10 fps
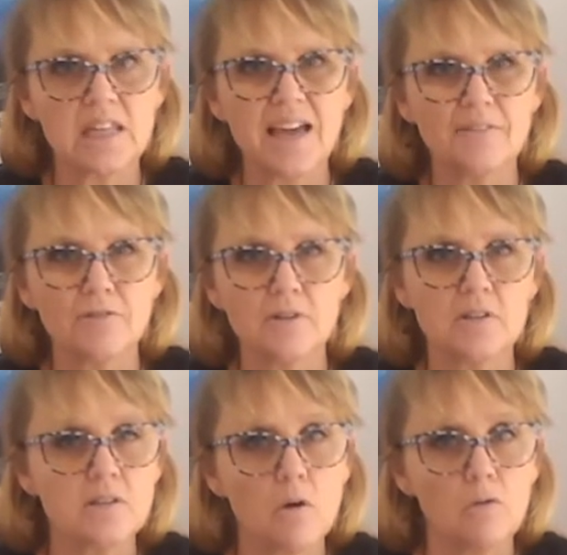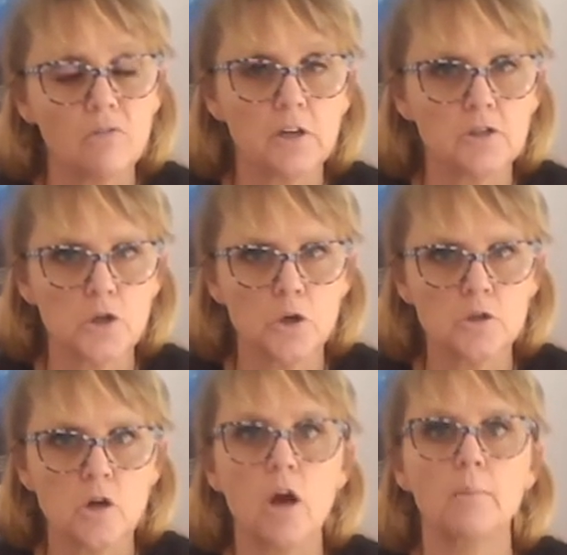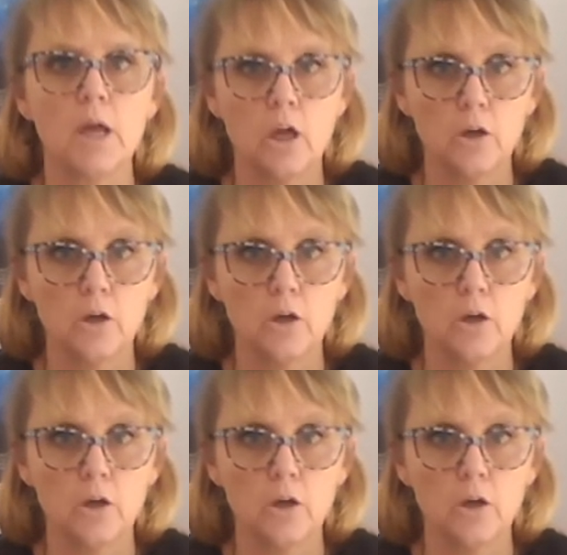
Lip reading: that for itself in its own time.